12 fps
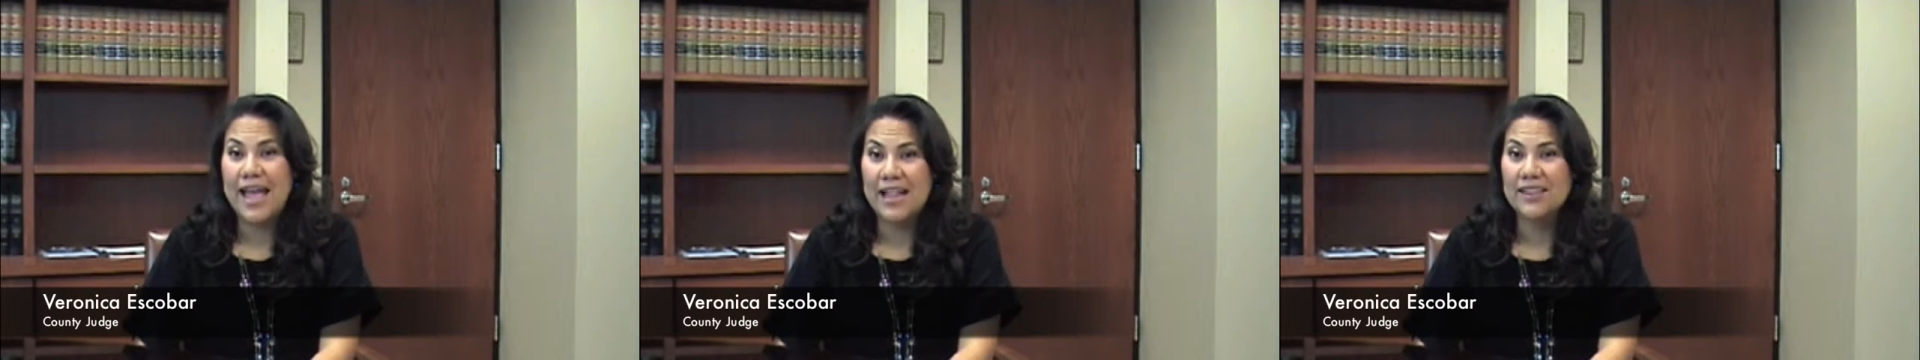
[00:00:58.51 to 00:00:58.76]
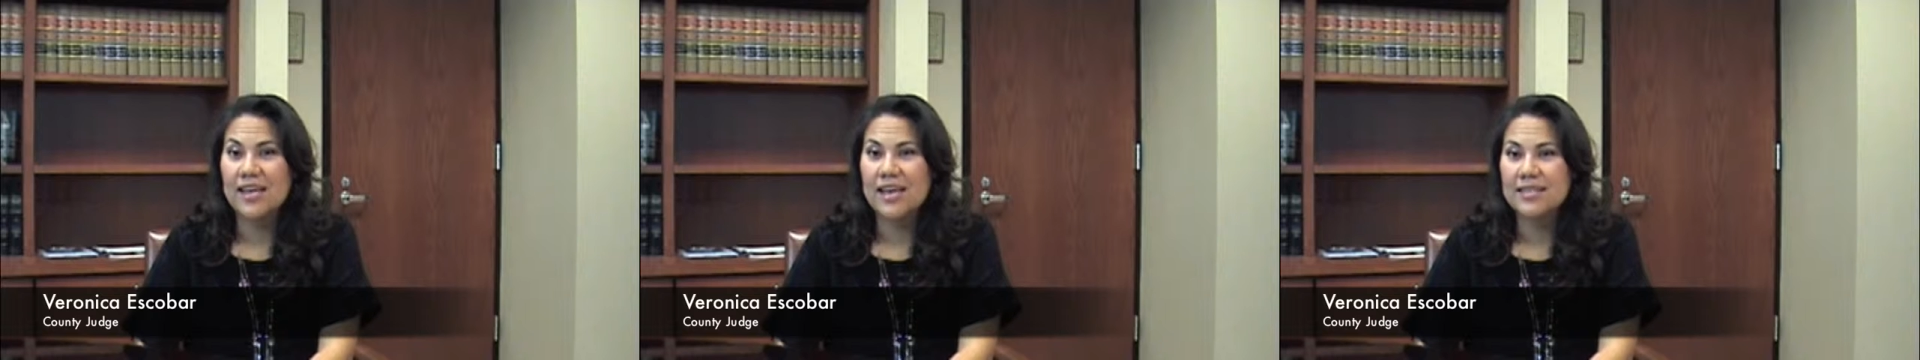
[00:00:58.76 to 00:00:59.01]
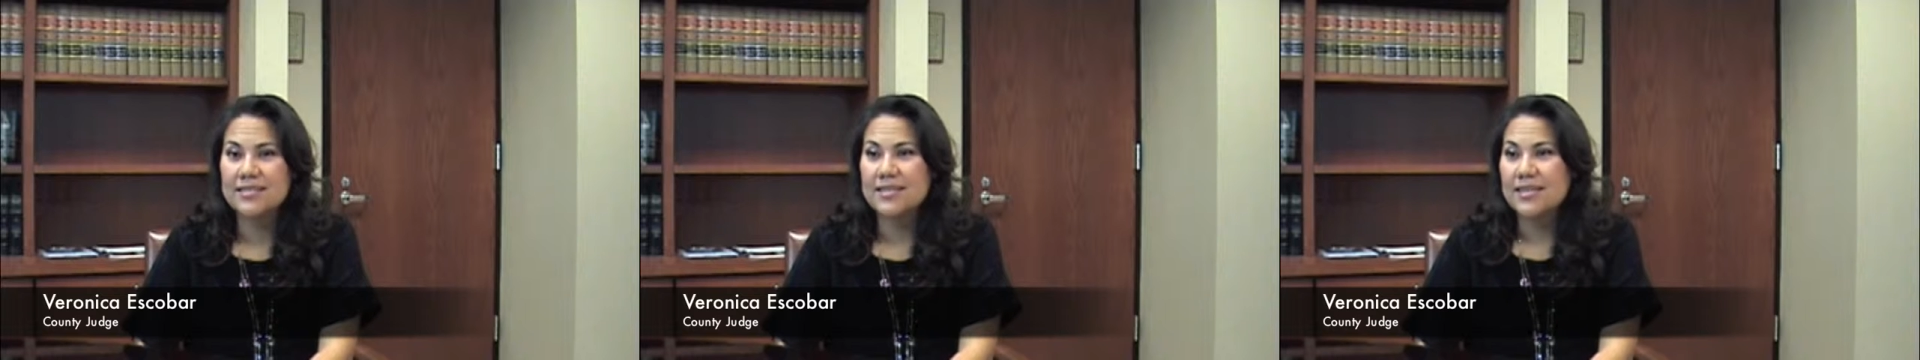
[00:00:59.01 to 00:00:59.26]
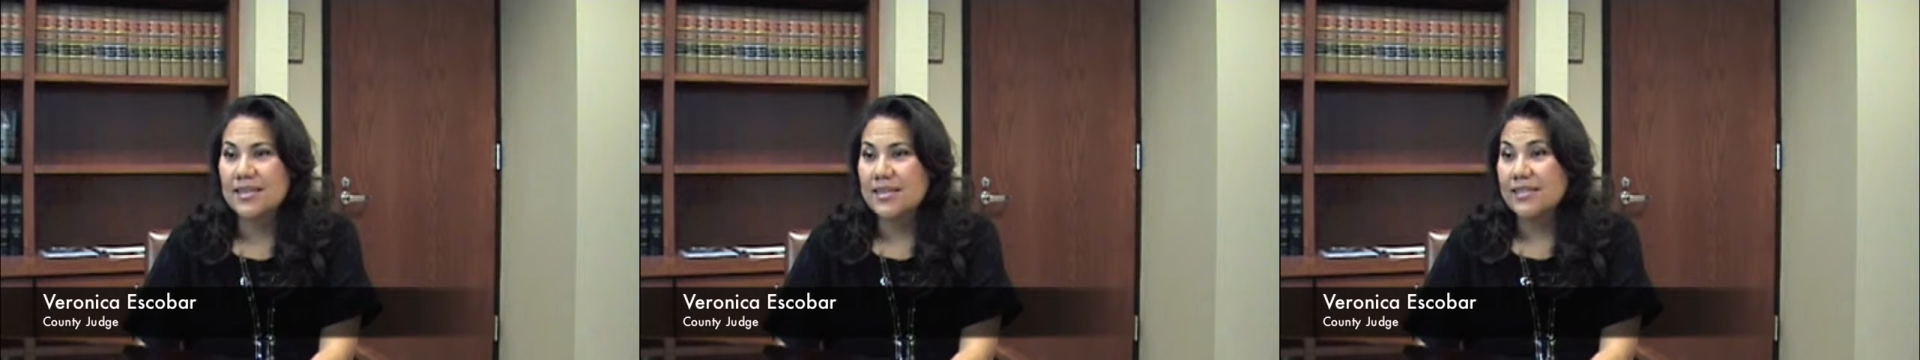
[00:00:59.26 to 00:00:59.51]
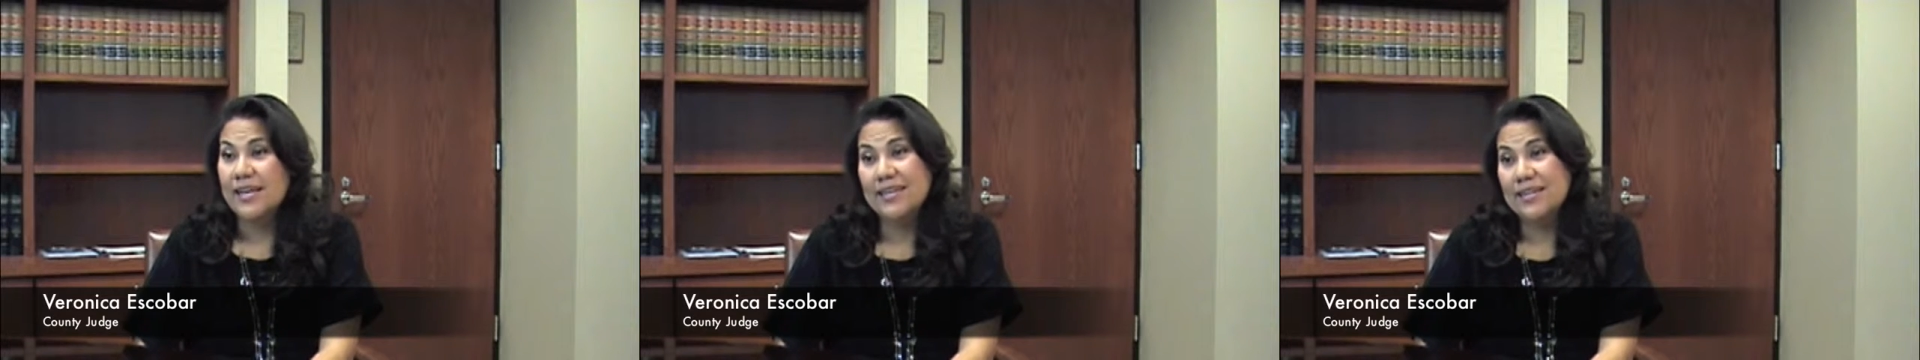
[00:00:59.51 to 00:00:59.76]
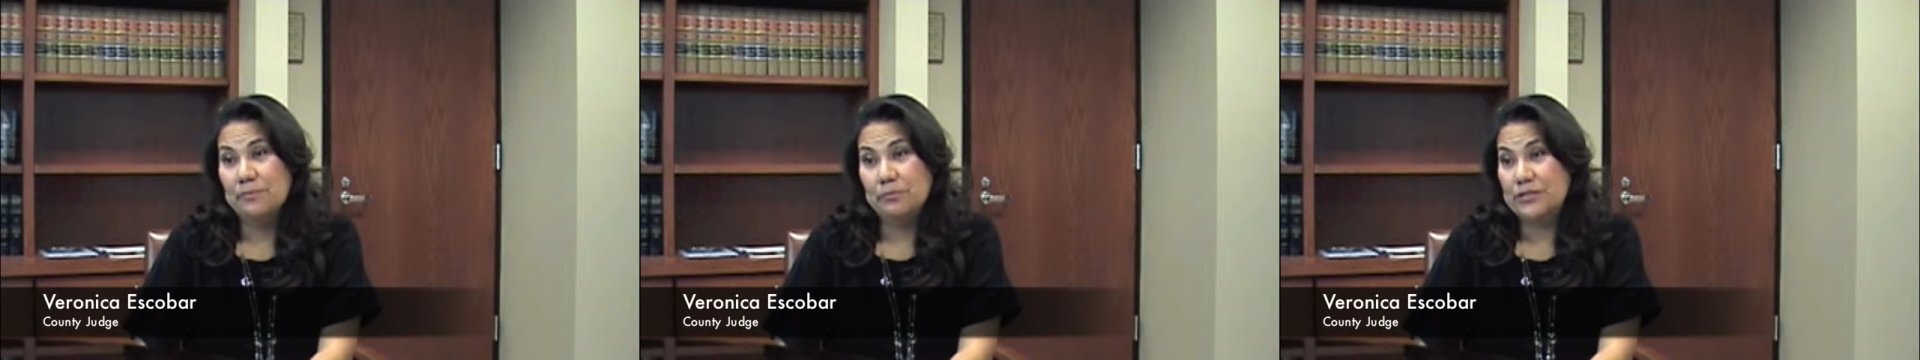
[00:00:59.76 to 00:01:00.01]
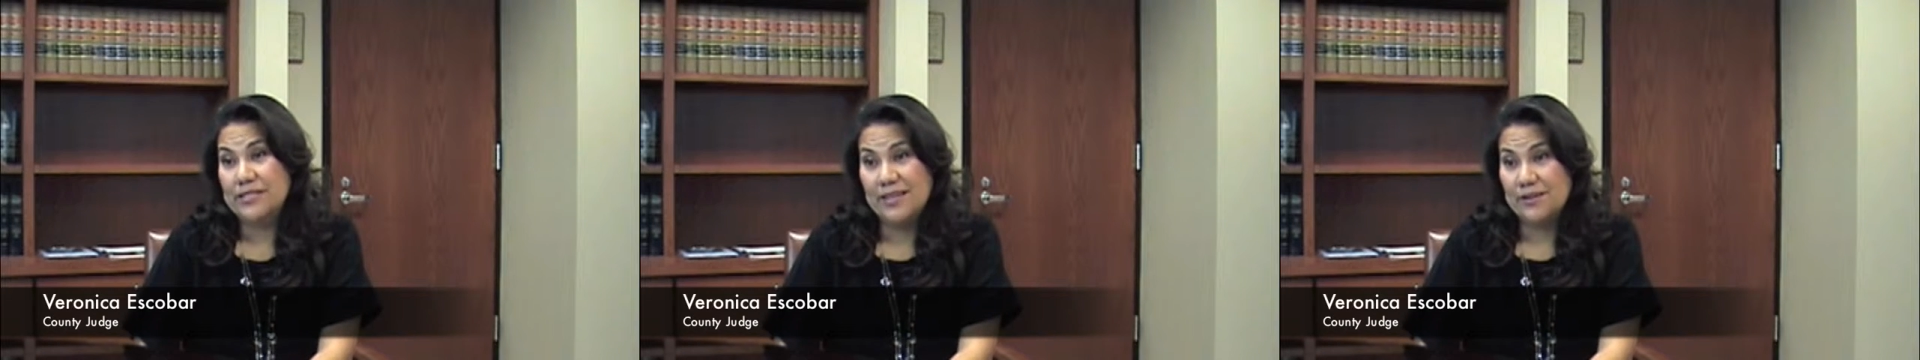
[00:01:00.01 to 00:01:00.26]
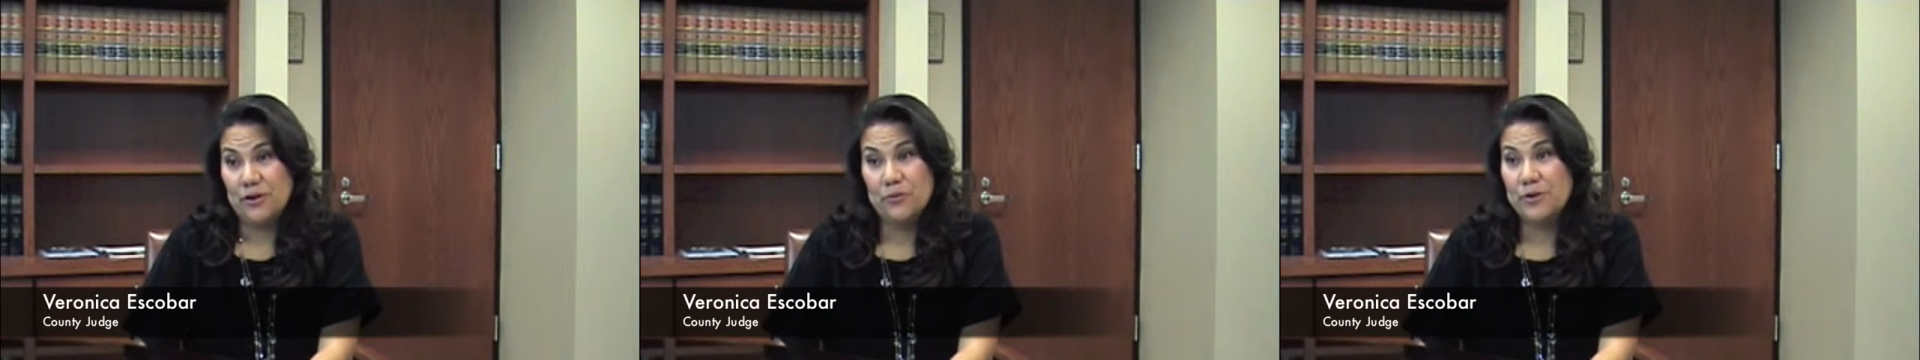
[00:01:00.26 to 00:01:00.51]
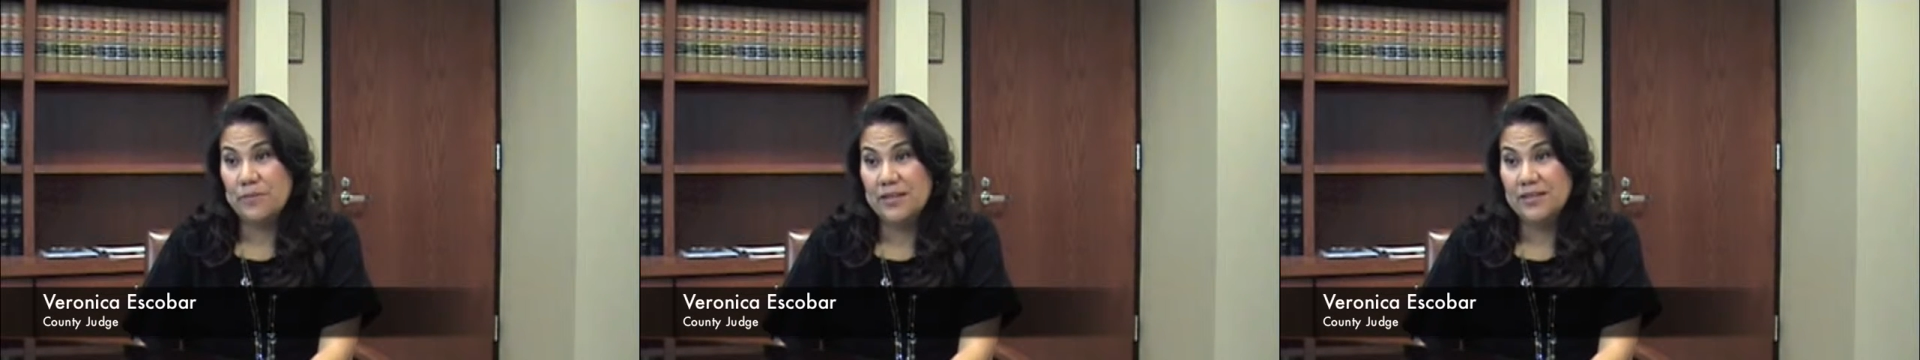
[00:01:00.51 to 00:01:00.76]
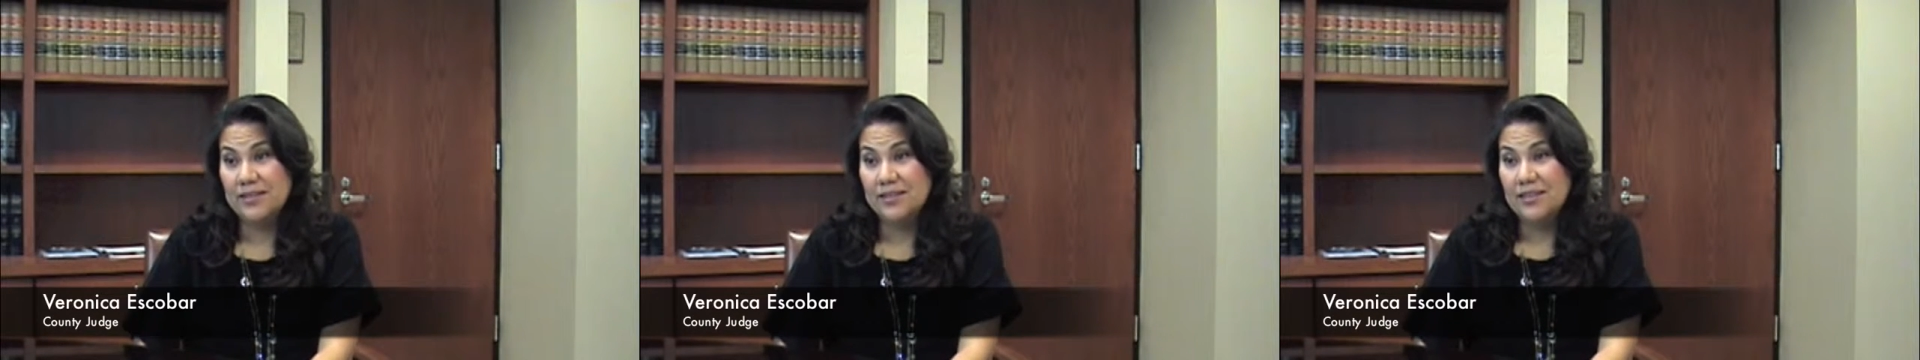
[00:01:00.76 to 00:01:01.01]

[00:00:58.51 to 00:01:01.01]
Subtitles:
allies, 99% are women.